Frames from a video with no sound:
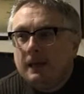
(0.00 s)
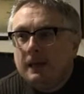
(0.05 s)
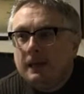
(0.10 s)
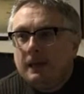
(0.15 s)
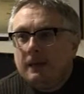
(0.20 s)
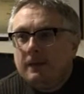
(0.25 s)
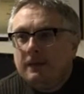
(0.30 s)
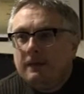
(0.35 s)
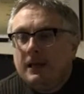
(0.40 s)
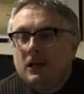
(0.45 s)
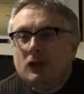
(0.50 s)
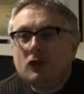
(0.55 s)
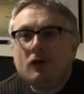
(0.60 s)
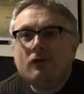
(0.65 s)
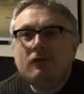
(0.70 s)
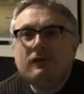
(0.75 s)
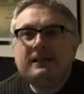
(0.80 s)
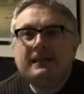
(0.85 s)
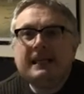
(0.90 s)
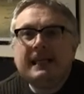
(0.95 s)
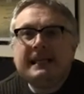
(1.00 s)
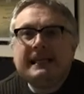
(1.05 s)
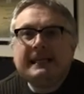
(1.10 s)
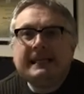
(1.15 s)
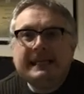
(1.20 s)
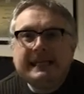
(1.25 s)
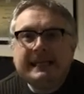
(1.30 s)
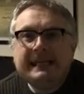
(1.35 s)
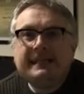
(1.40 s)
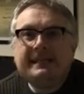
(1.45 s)
things are at
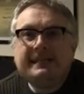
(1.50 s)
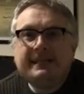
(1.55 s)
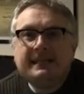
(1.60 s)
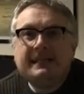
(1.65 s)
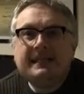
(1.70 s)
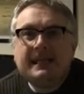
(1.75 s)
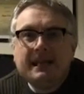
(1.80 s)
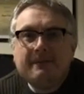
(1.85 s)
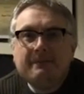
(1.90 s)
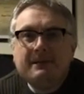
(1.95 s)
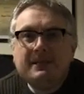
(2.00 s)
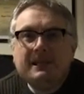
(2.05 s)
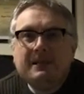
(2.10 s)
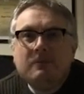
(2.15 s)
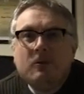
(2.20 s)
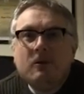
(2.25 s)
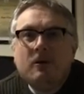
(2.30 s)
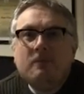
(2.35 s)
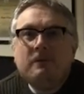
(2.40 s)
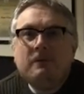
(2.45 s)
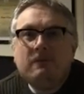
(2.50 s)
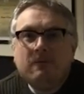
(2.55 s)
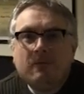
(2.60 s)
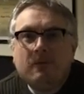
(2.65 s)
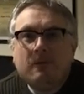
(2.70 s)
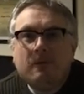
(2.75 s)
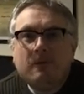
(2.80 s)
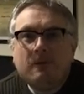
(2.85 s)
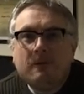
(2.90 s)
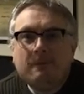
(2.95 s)
least the same as they were
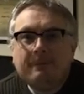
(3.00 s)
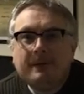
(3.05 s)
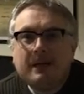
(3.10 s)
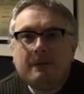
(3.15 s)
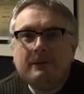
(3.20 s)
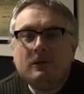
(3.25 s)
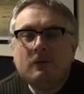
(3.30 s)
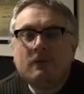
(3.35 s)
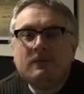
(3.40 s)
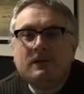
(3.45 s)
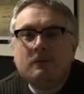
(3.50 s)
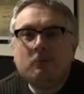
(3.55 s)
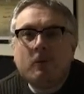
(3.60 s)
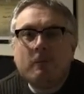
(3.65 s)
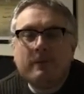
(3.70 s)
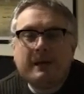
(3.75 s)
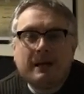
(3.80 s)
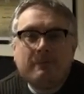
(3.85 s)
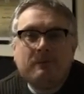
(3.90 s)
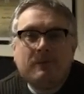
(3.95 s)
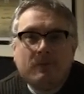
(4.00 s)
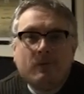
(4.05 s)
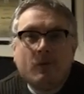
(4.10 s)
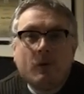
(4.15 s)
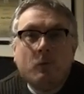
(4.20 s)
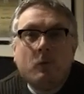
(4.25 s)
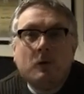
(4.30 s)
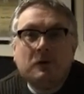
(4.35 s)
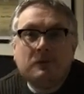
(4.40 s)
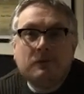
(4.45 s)
before. I mean, obviously what we had
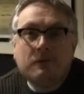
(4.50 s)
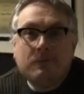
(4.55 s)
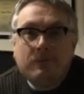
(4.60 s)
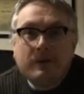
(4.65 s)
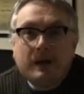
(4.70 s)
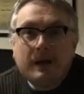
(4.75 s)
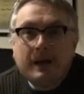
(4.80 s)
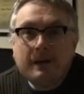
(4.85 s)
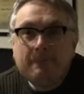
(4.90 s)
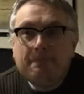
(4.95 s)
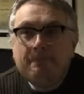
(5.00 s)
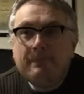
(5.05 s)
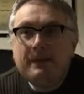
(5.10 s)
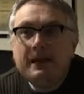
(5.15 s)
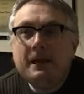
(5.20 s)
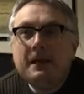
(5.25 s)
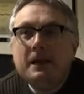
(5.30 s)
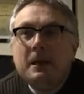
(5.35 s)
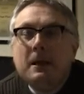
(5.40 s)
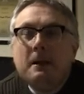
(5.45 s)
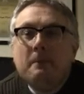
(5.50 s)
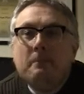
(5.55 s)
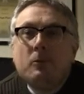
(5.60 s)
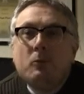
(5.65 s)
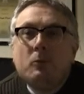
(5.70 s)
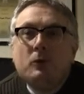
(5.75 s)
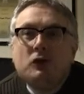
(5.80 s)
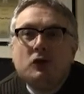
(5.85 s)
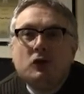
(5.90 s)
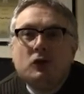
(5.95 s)
before wasn't fair, but
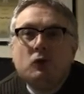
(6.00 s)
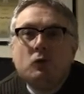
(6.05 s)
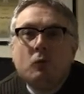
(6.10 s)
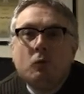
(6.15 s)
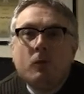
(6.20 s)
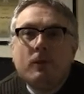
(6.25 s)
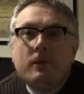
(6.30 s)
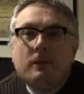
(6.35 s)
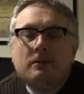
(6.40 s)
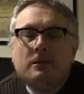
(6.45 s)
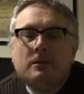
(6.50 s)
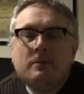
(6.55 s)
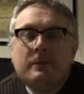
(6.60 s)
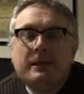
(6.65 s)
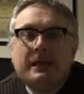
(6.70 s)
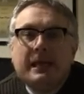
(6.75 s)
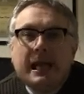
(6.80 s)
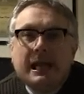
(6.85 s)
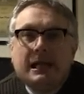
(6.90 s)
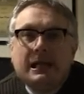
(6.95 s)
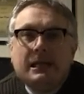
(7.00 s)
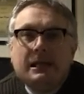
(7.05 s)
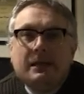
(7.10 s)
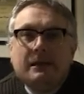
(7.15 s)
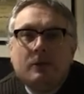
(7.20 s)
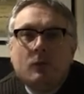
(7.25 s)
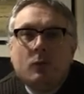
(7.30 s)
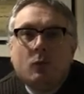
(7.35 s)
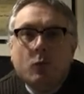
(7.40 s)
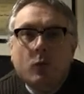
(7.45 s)
we just don't want them to be
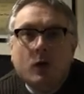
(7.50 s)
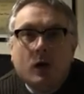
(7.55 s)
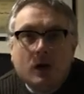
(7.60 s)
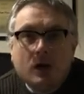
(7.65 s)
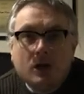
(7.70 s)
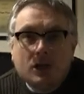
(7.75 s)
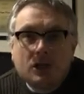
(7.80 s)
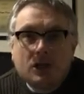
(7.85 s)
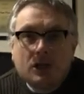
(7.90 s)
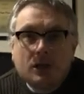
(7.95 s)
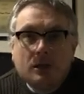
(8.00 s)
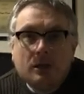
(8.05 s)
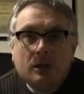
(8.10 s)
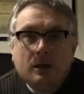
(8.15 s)
any worse.